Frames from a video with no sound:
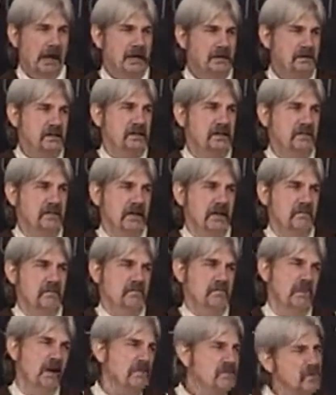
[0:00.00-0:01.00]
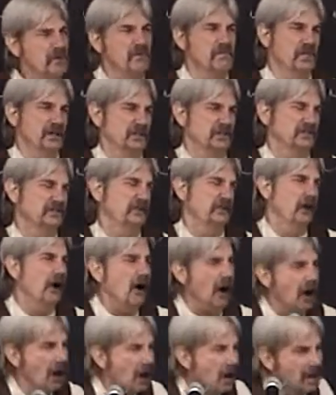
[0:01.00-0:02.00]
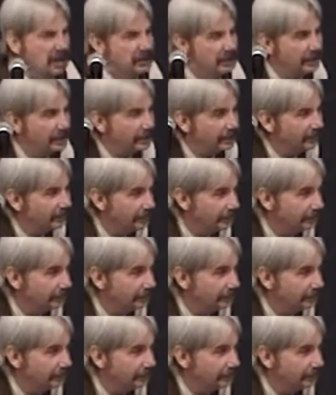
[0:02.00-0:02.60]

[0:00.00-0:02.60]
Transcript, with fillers: I did them nothing but good.